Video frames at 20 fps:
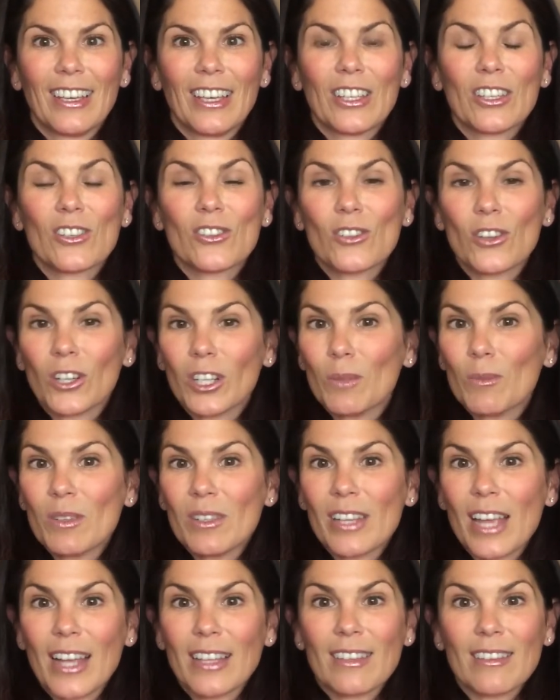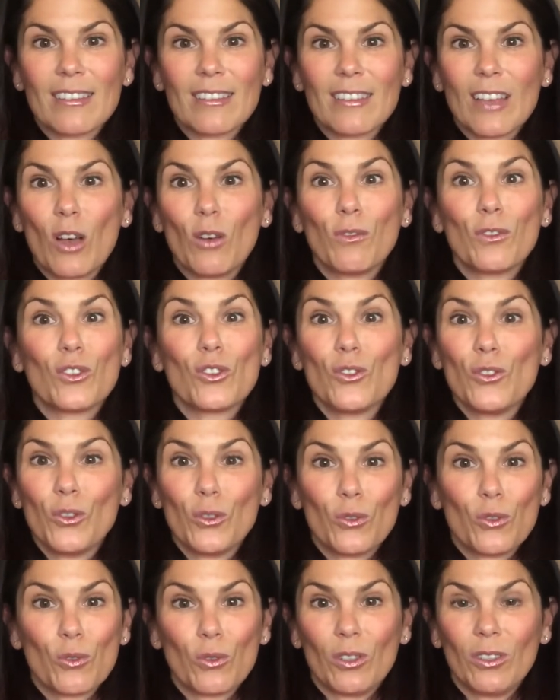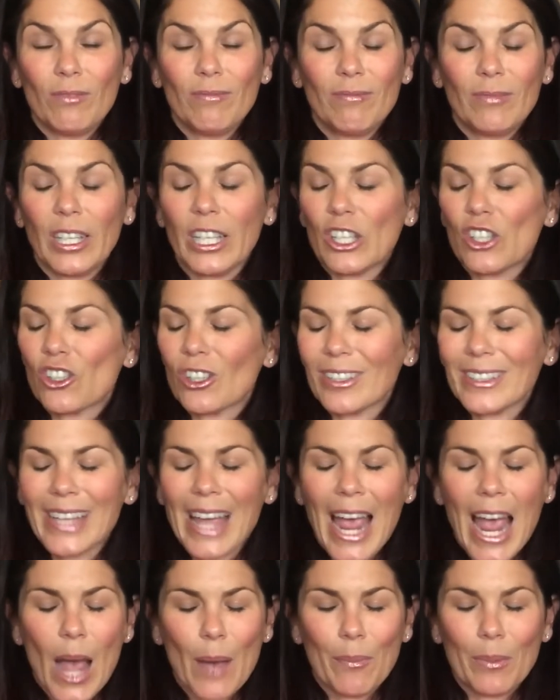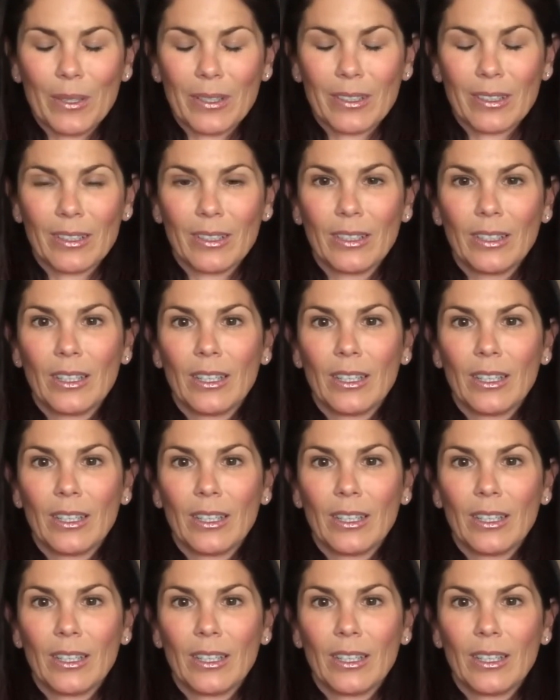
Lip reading: The circumstance itself is neutral. It just happened.